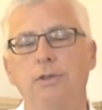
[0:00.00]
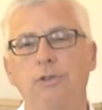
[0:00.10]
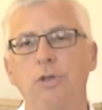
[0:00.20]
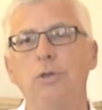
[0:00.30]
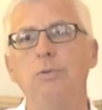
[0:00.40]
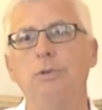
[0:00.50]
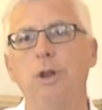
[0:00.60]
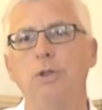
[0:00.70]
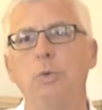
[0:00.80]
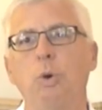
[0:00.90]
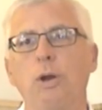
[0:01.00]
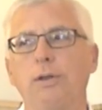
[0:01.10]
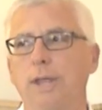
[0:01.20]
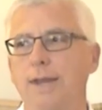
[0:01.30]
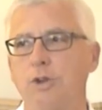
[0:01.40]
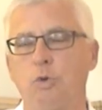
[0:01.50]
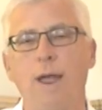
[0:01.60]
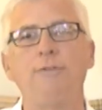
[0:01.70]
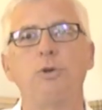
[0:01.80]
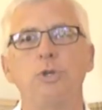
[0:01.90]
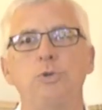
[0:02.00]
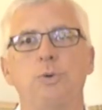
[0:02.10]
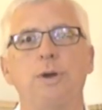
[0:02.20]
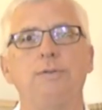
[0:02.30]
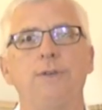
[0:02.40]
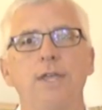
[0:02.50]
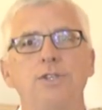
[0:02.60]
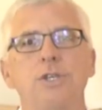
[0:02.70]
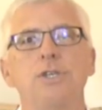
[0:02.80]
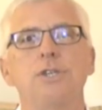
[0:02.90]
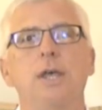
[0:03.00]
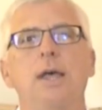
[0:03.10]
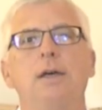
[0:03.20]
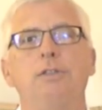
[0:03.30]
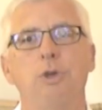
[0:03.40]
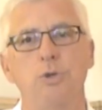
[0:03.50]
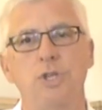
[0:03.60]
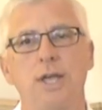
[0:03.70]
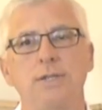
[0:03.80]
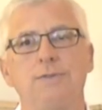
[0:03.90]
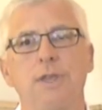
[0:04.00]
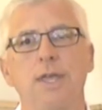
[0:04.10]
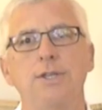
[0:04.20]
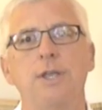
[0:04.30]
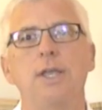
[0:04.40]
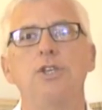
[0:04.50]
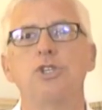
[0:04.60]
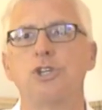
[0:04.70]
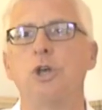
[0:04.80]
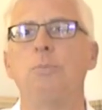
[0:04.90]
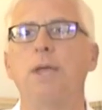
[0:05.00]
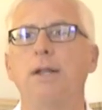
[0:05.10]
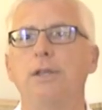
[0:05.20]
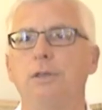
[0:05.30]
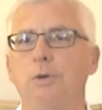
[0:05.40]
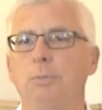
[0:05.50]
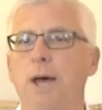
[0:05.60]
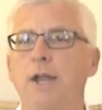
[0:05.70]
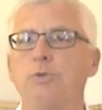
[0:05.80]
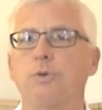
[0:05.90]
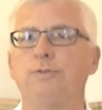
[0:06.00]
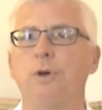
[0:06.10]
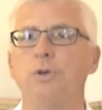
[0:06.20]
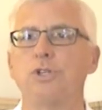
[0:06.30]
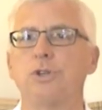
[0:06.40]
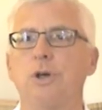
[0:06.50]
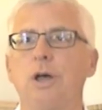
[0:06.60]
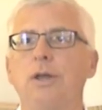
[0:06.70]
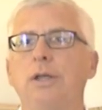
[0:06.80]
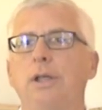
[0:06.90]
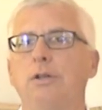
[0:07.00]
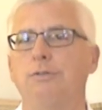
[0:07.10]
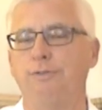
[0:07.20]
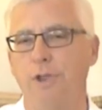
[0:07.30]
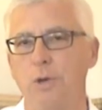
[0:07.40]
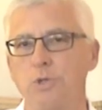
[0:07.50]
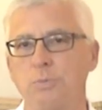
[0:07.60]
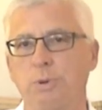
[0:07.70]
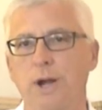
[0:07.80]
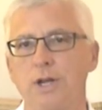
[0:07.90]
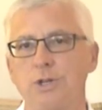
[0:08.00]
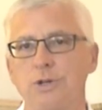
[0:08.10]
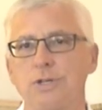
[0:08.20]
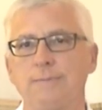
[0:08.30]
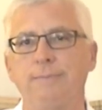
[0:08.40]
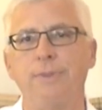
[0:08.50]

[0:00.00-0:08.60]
So you, you know, you work, you had graphical user interfaces, those kinds of things. Still mainly though, the models were focused on flows and pressures.